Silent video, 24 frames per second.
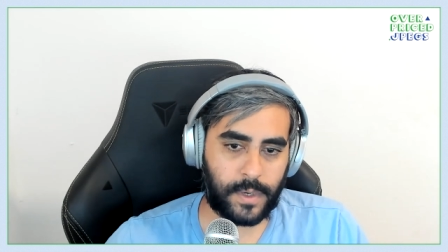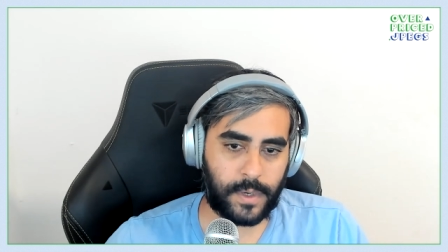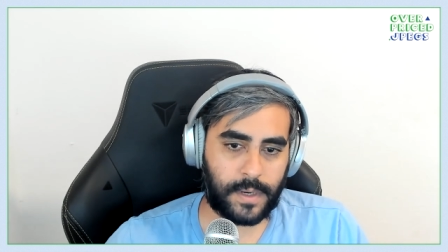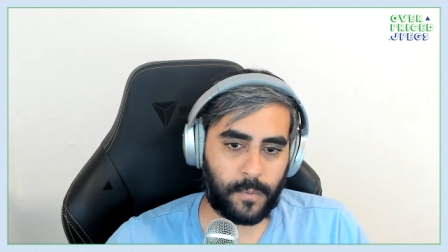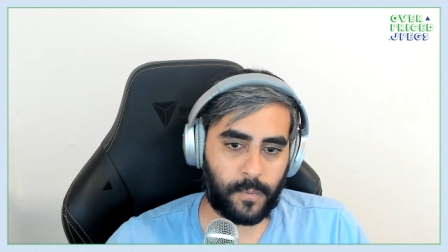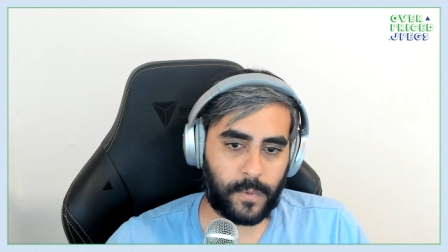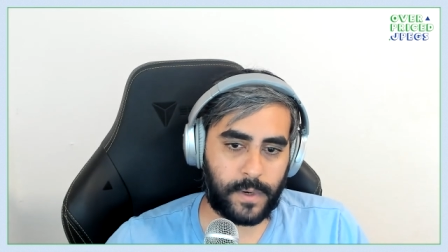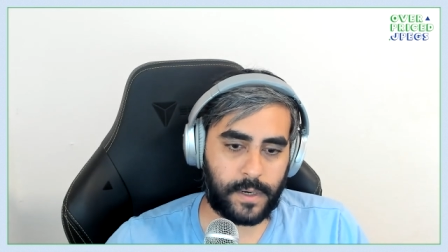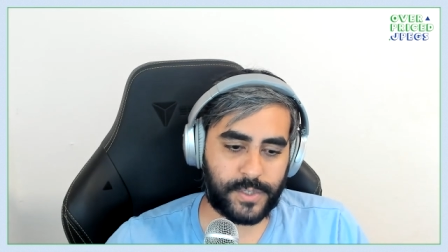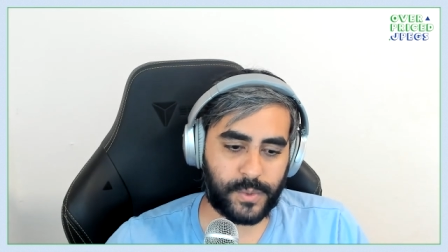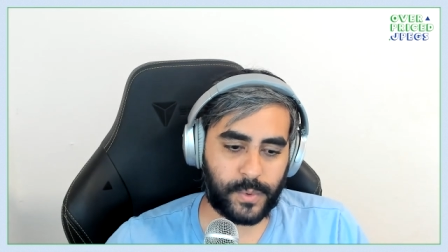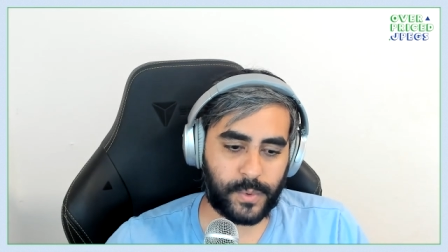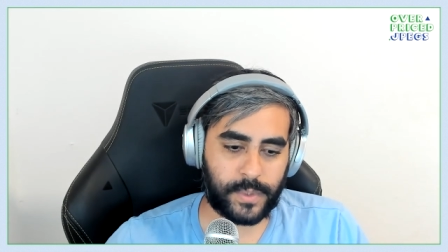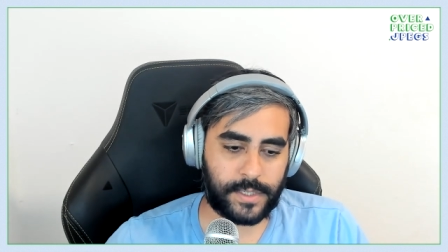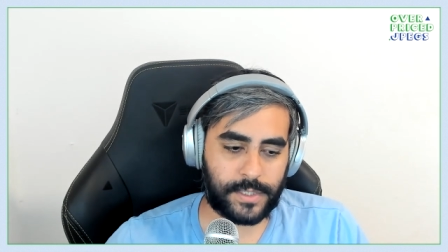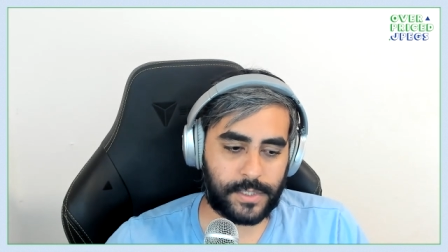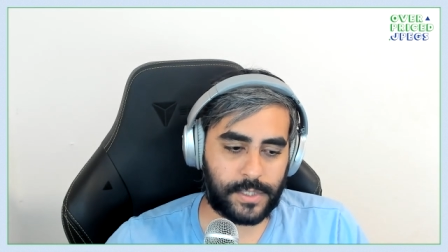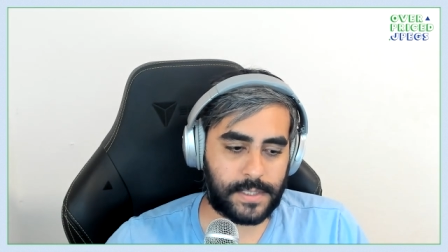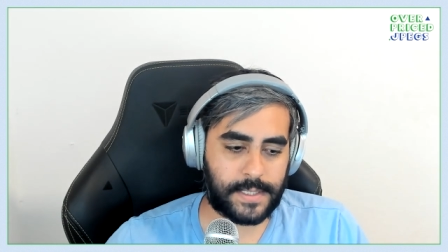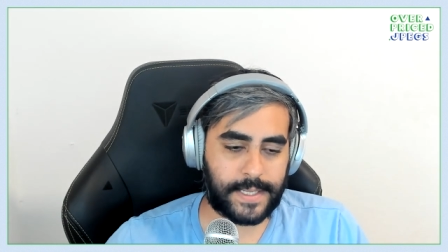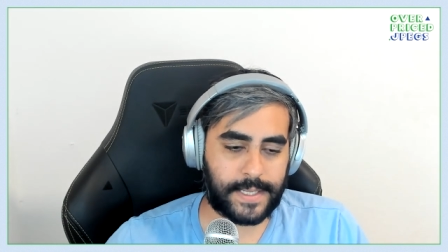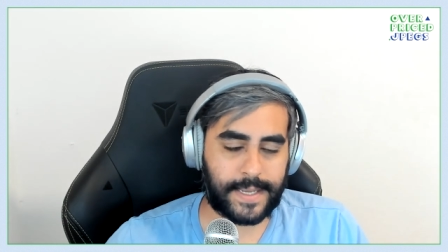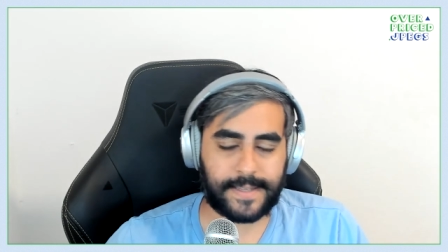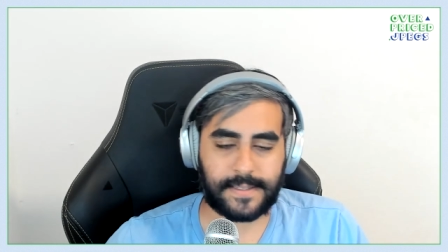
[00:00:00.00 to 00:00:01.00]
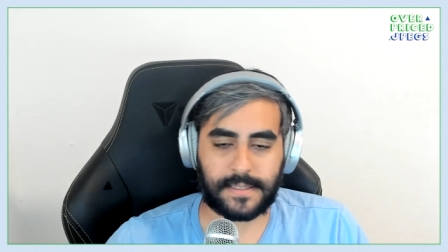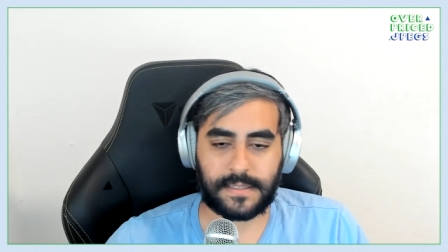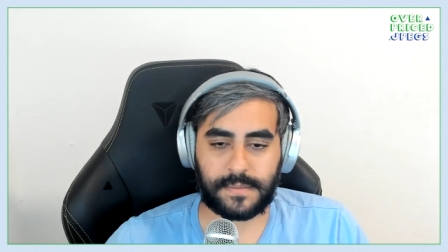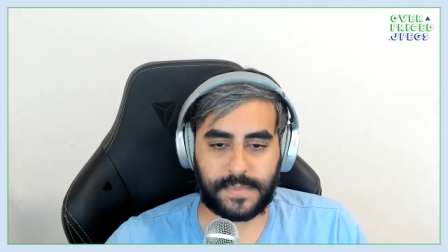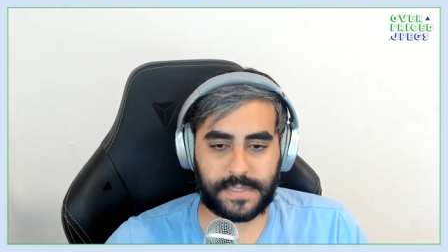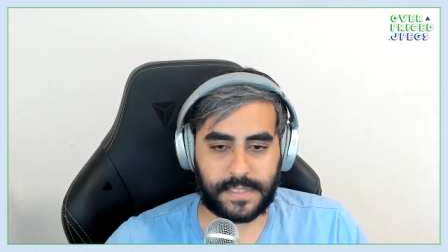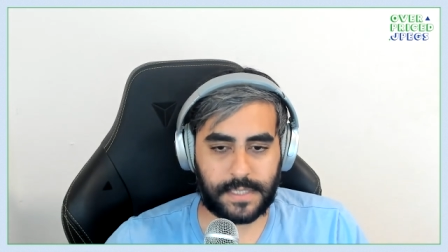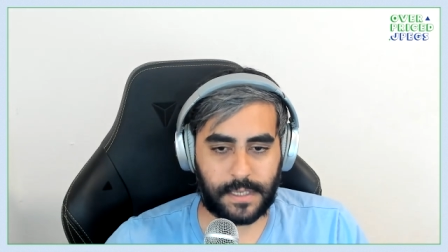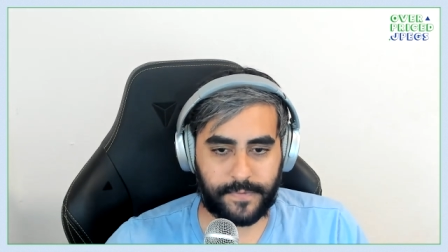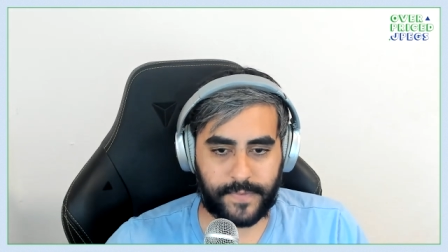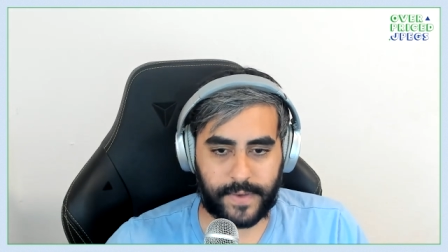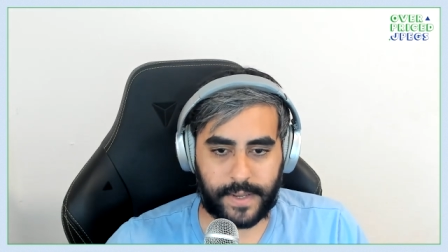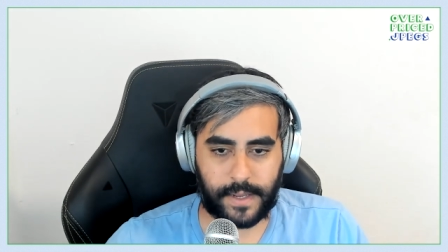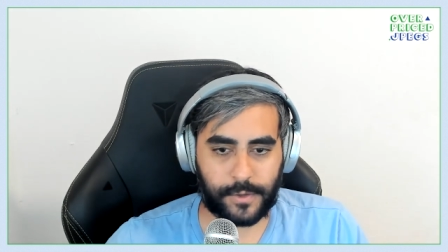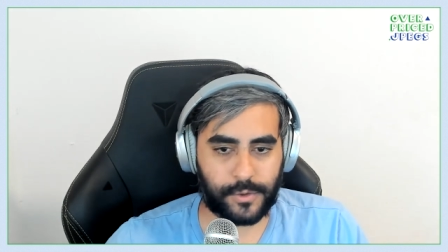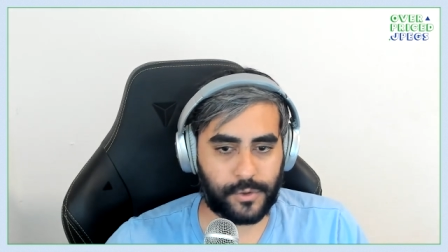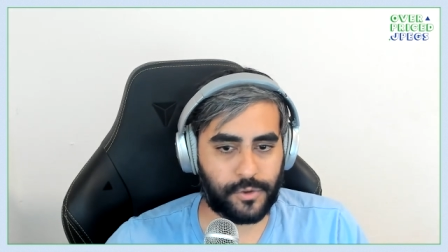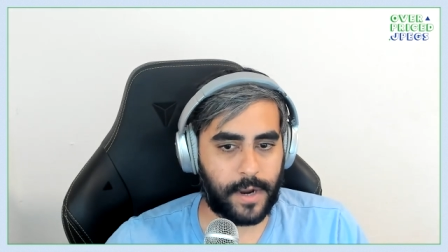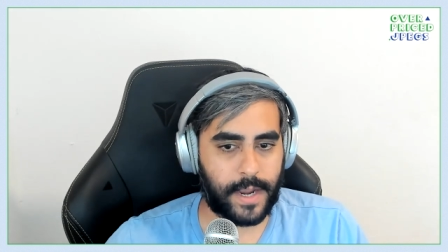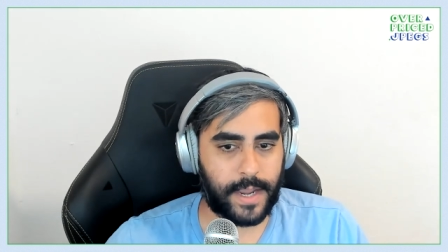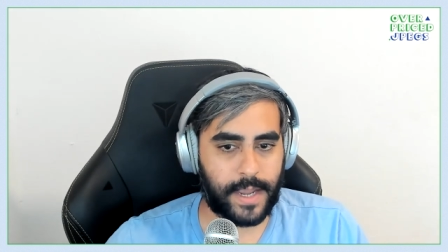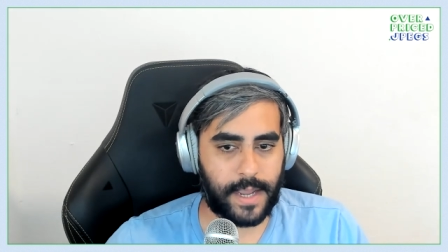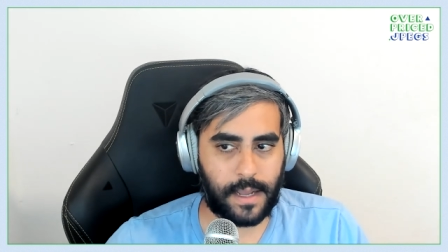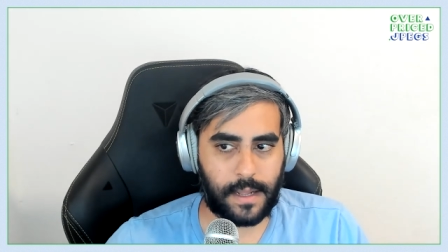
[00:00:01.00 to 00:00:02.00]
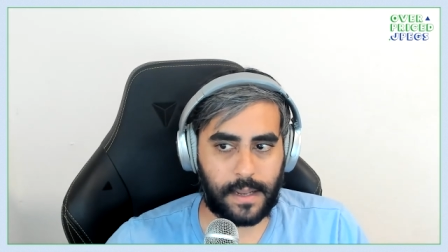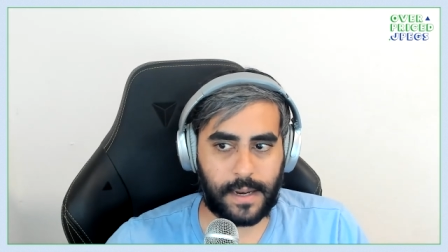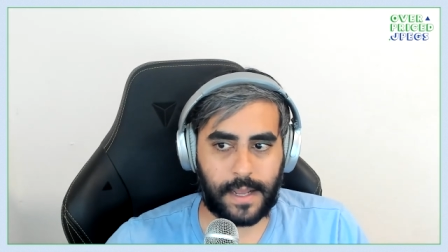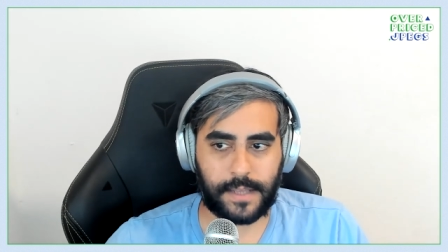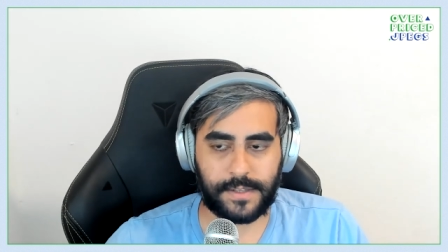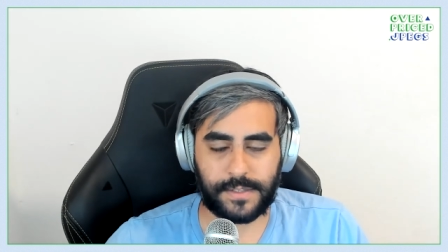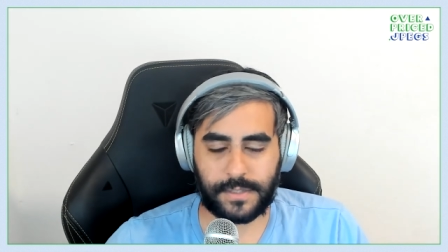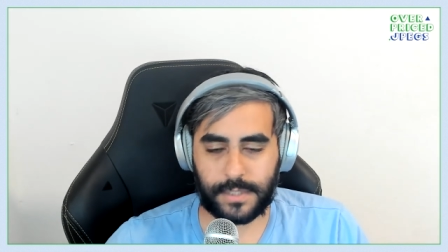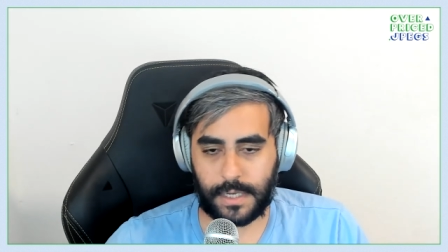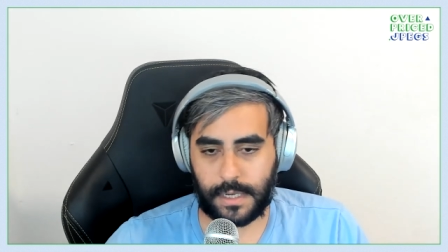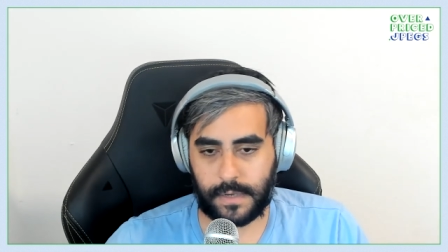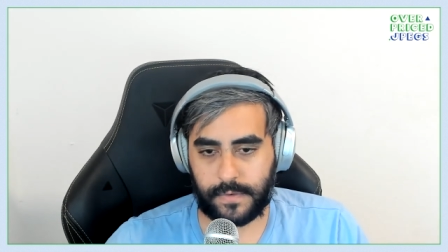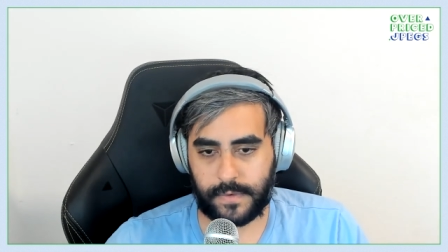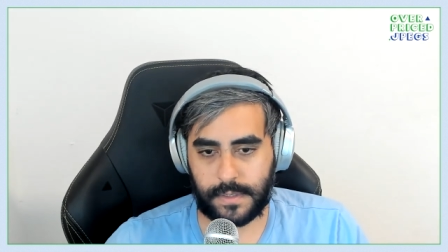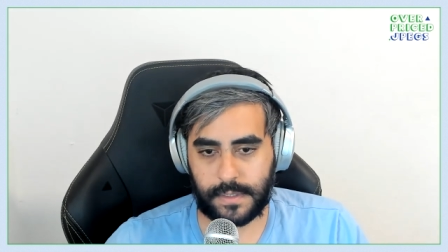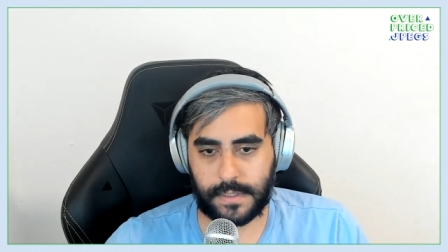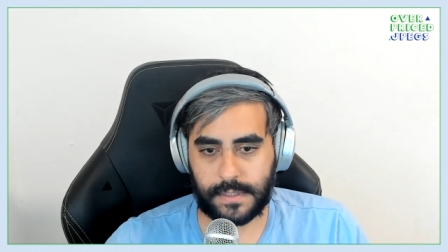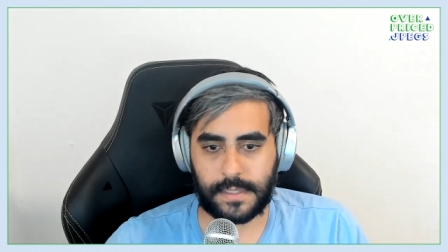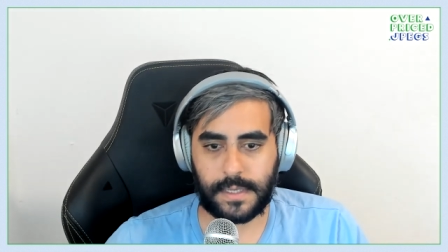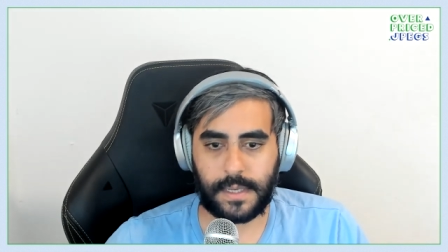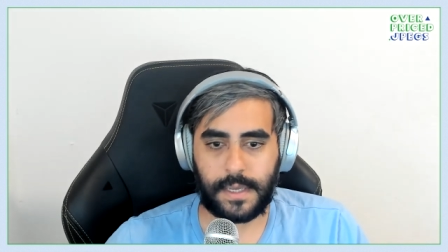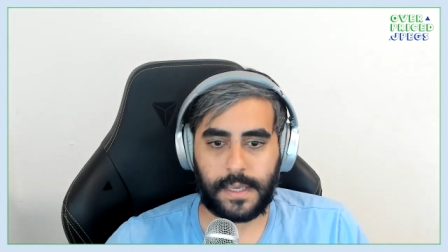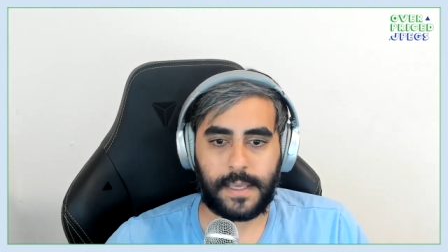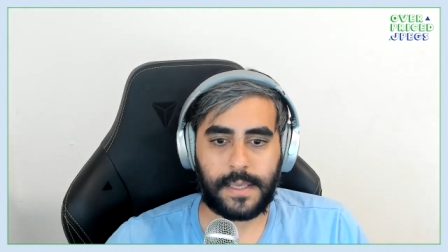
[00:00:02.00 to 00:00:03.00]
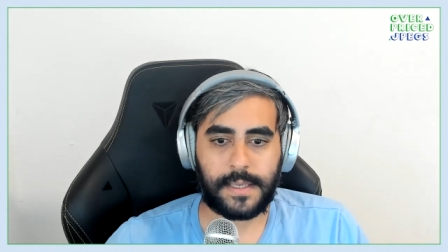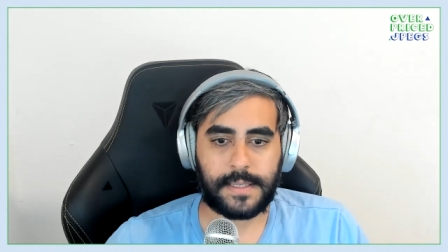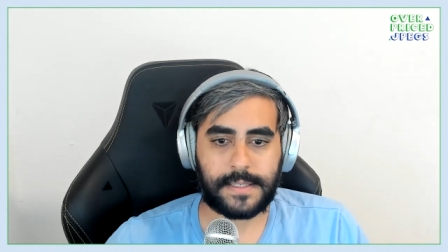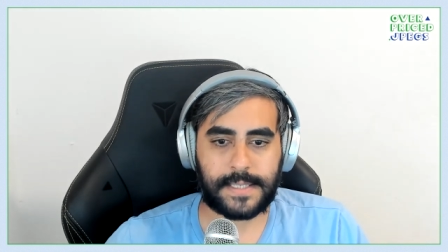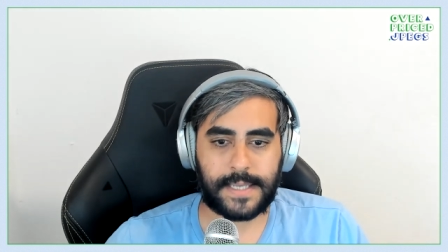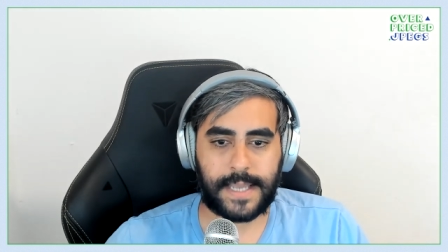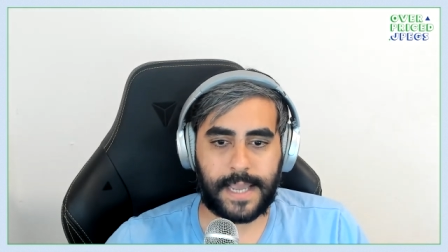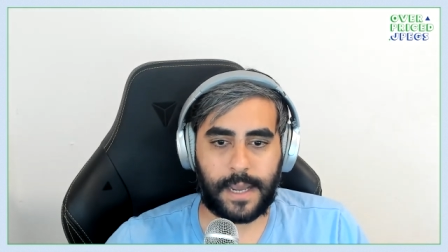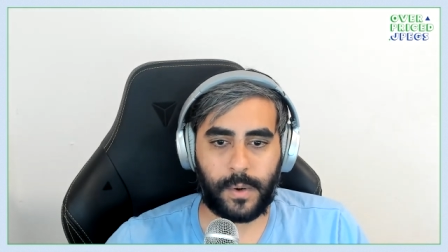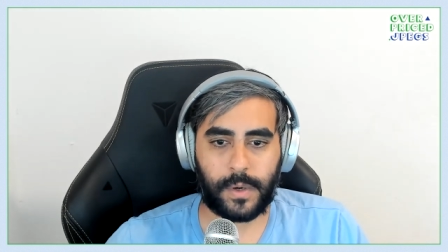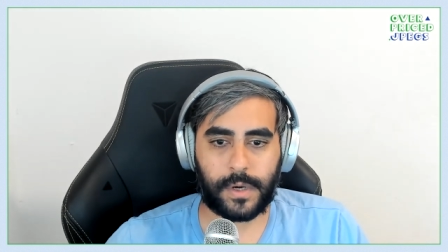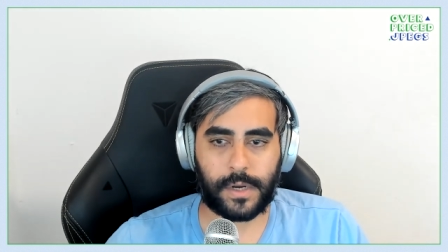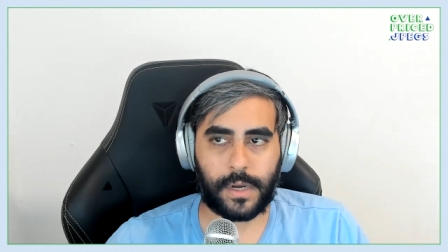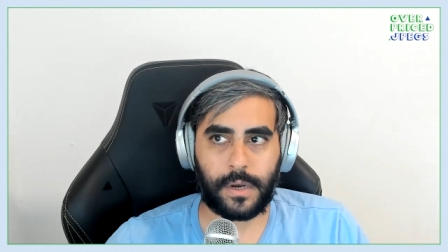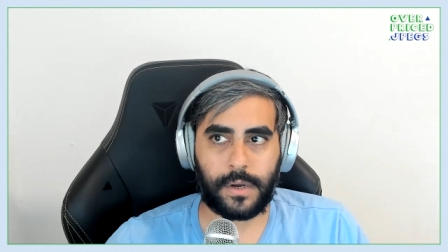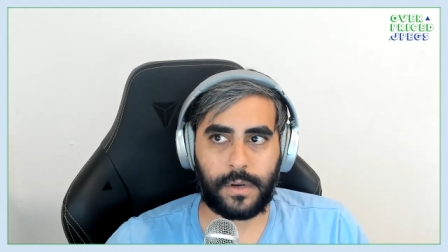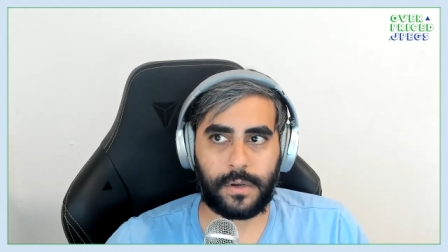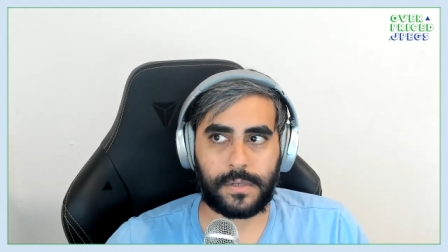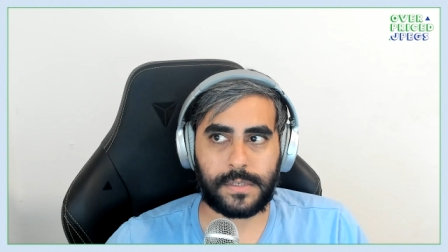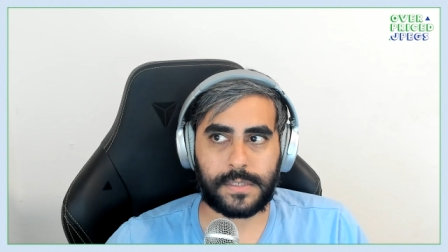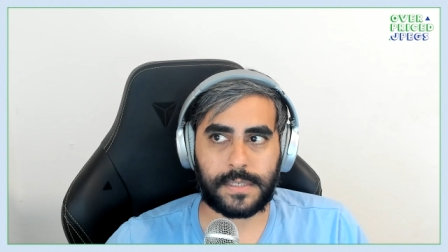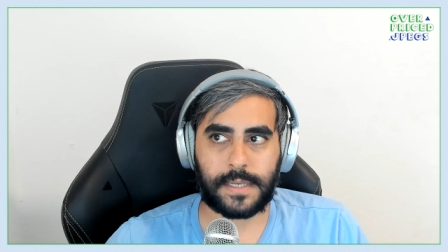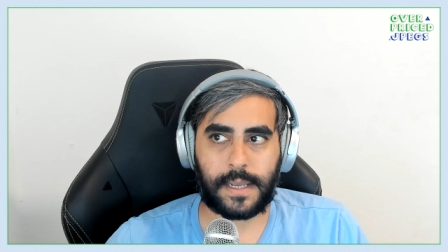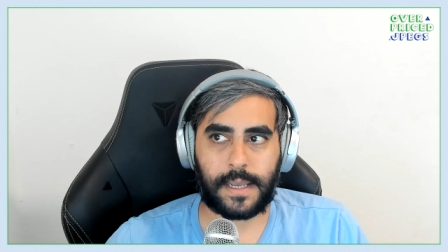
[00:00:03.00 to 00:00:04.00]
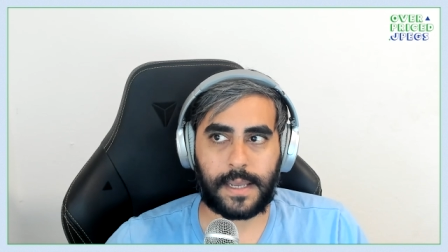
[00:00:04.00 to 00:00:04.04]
We're, we just want to test some stuff out, try out our servers, see how it goes."